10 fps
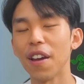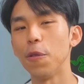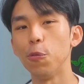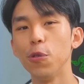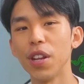and
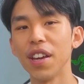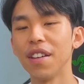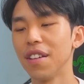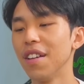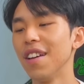
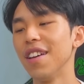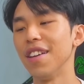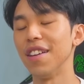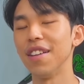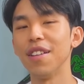Wu-Ting
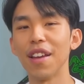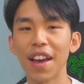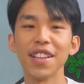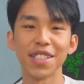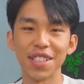
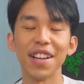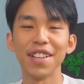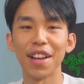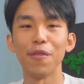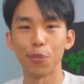has done
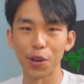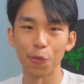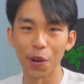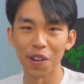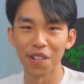that pretty well.